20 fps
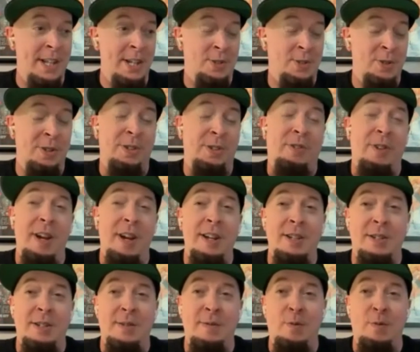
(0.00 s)
they saw the
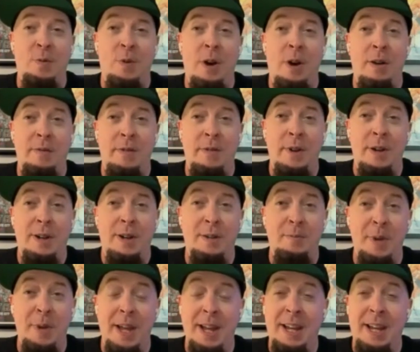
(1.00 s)
greatness of of
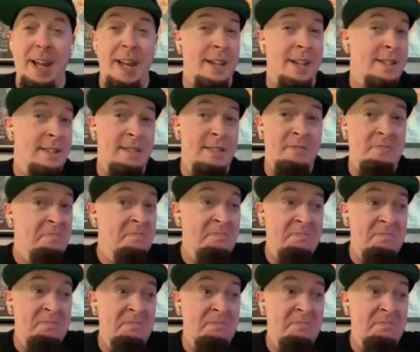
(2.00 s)
uh, pancakes,